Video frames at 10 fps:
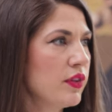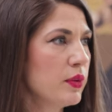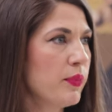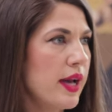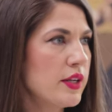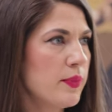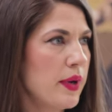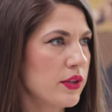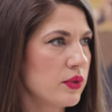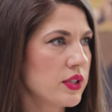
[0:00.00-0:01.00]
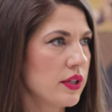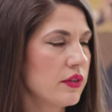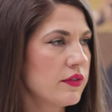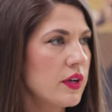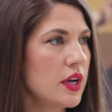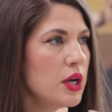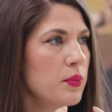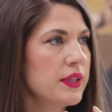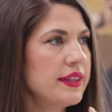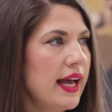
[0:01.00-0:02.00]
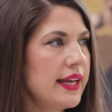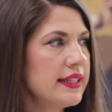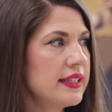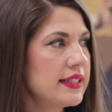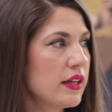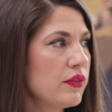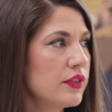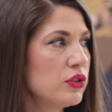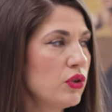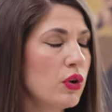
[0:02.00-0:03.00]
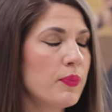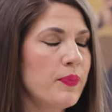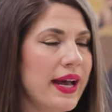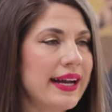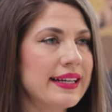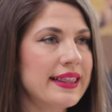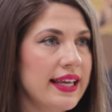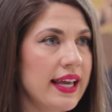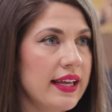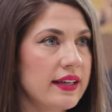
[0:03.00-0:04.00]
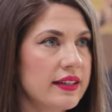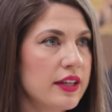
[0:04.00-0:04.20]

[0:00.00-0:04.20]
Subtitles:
you feel bad about yourself. But that in itself is not a bad thing.